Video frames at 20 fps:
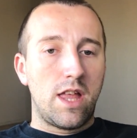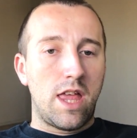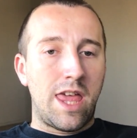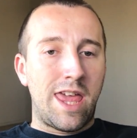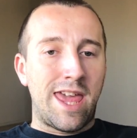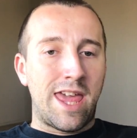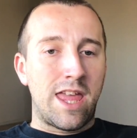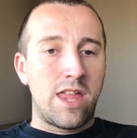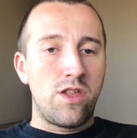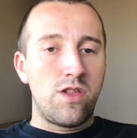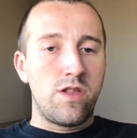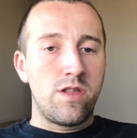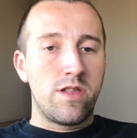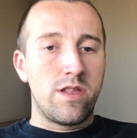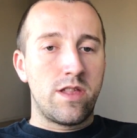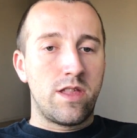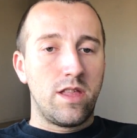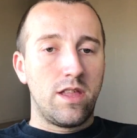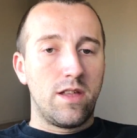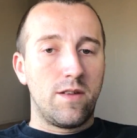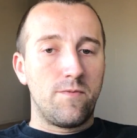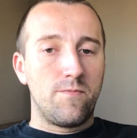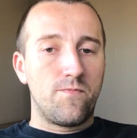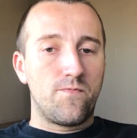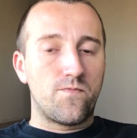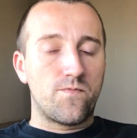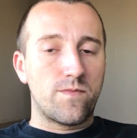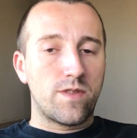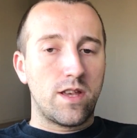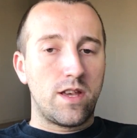and
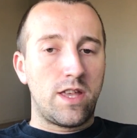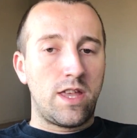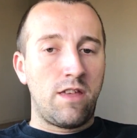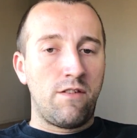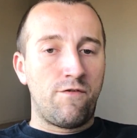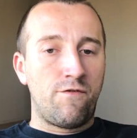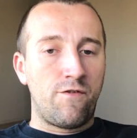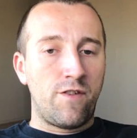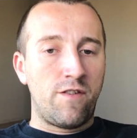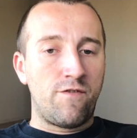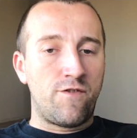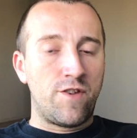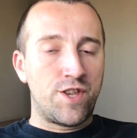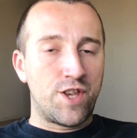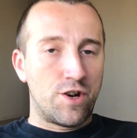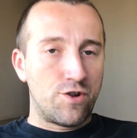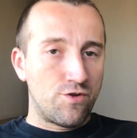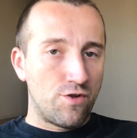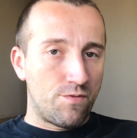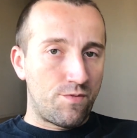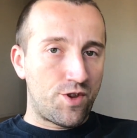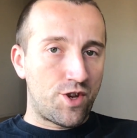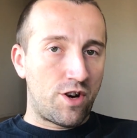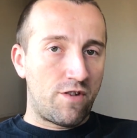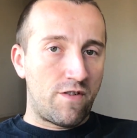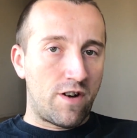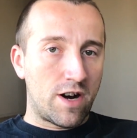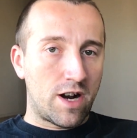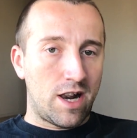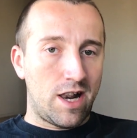if we start to
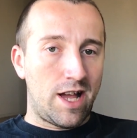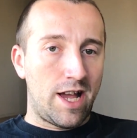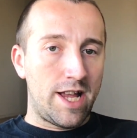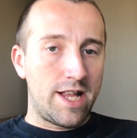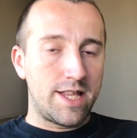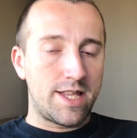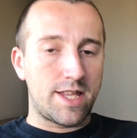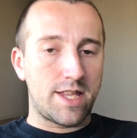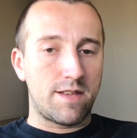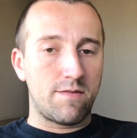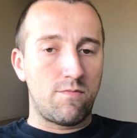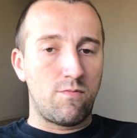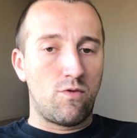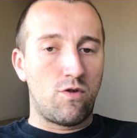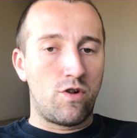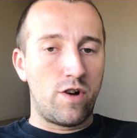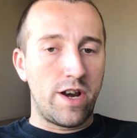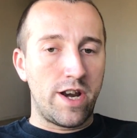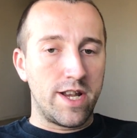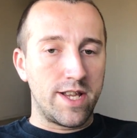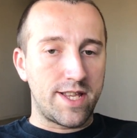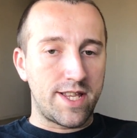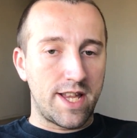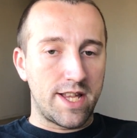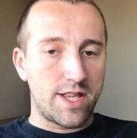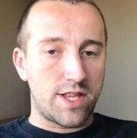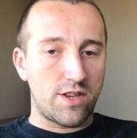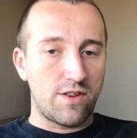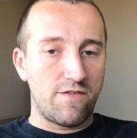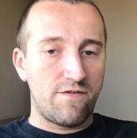observe our clients more in a
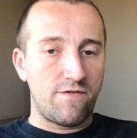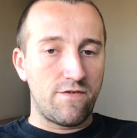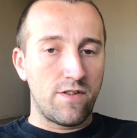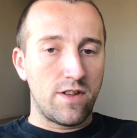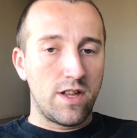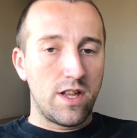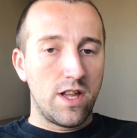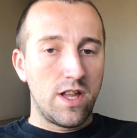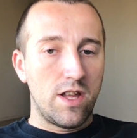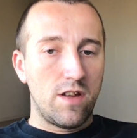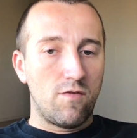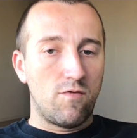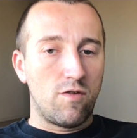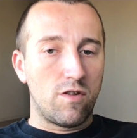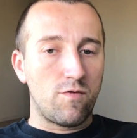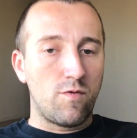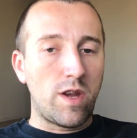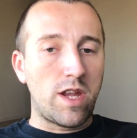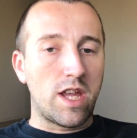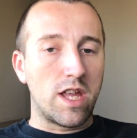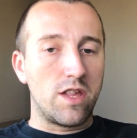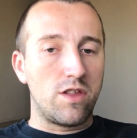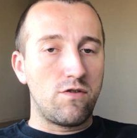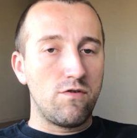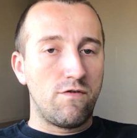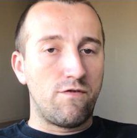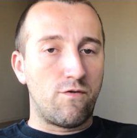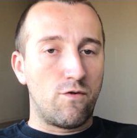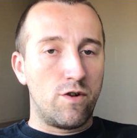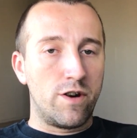sense of what we can
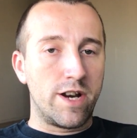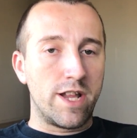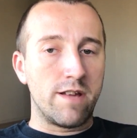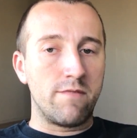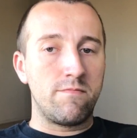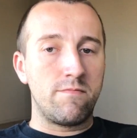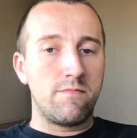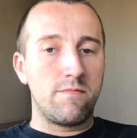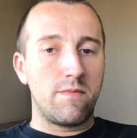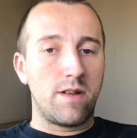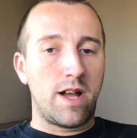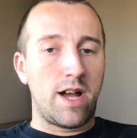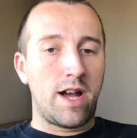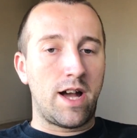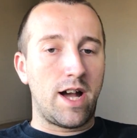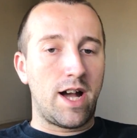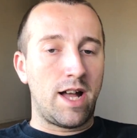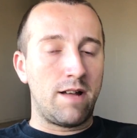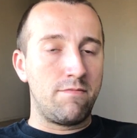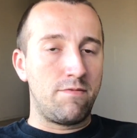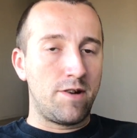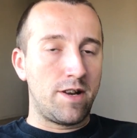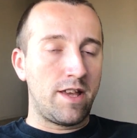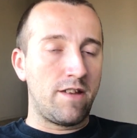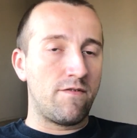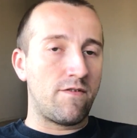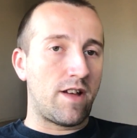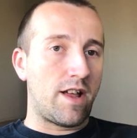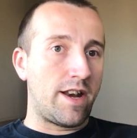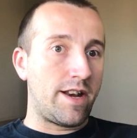do for them, I
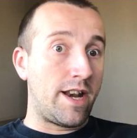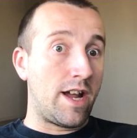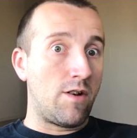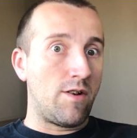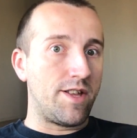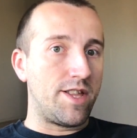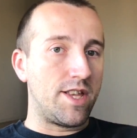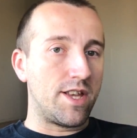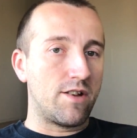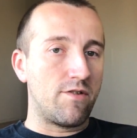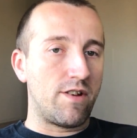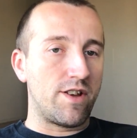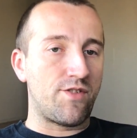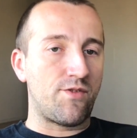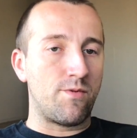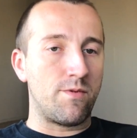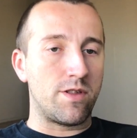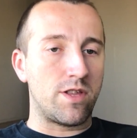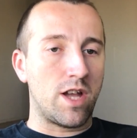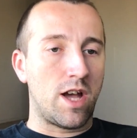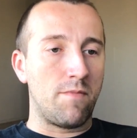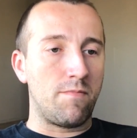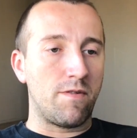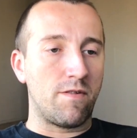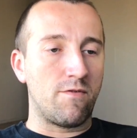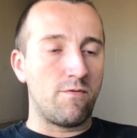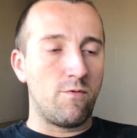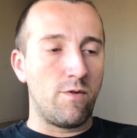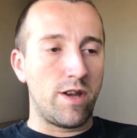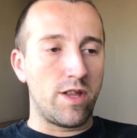believe, now I digress from the topic
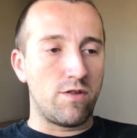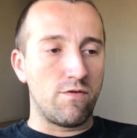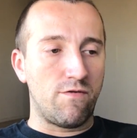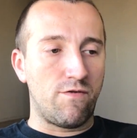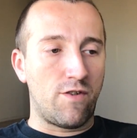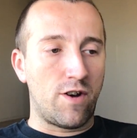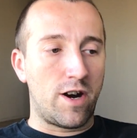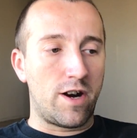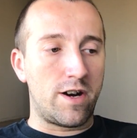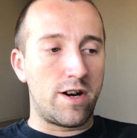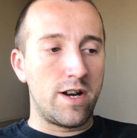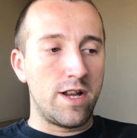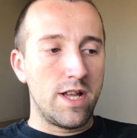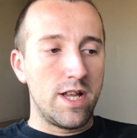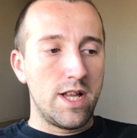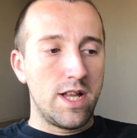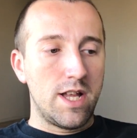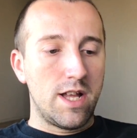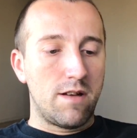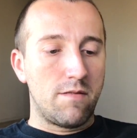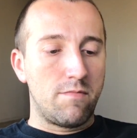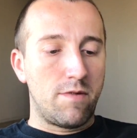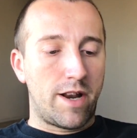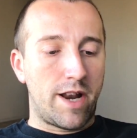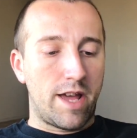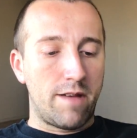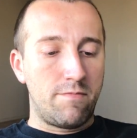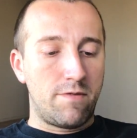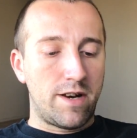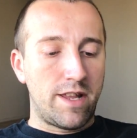way too far, but
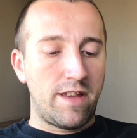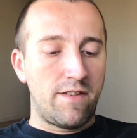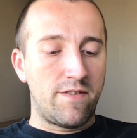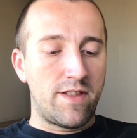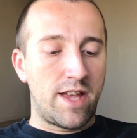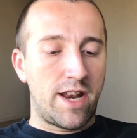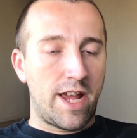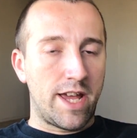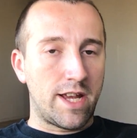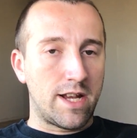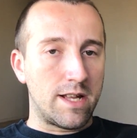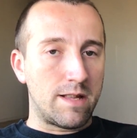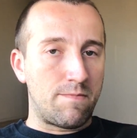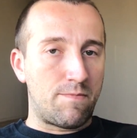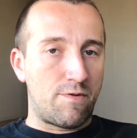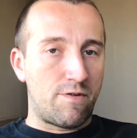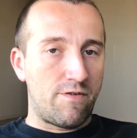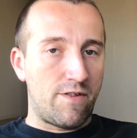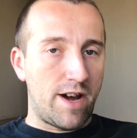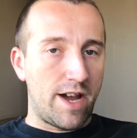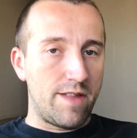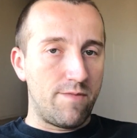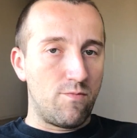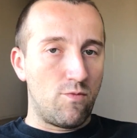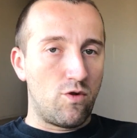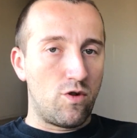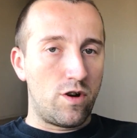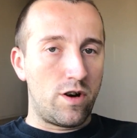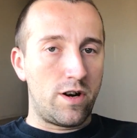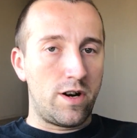I believe that I could provide
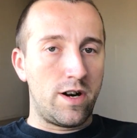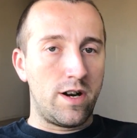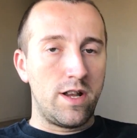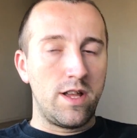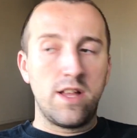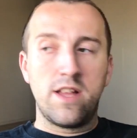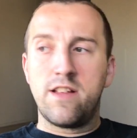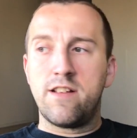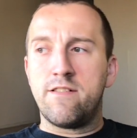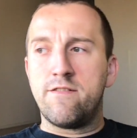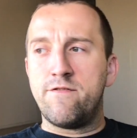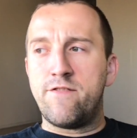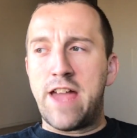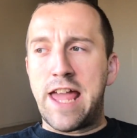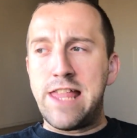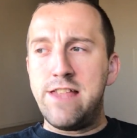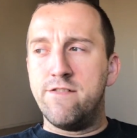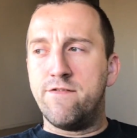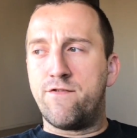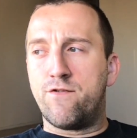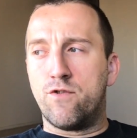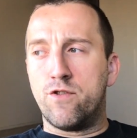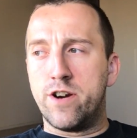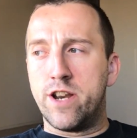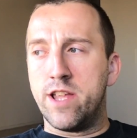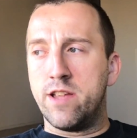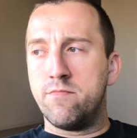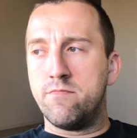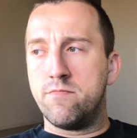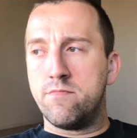more value for
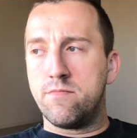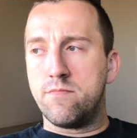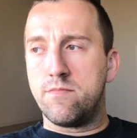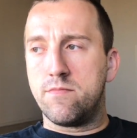them